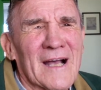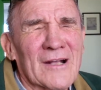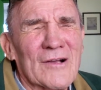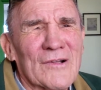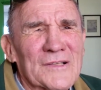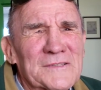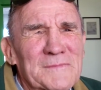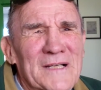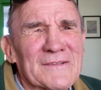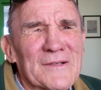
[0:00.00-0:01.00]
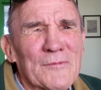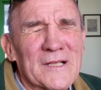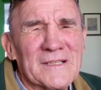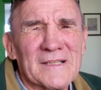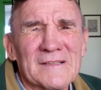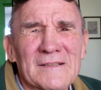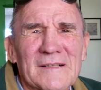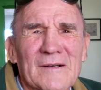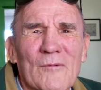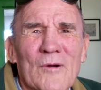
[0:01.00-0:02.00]
I called his mother, he wasn't here,
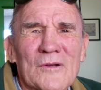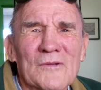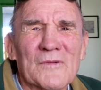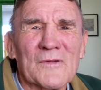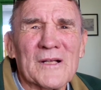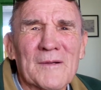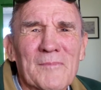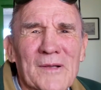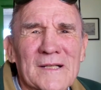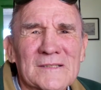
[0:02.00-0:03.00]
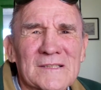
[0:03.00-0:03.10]
and I walked over to the airplane,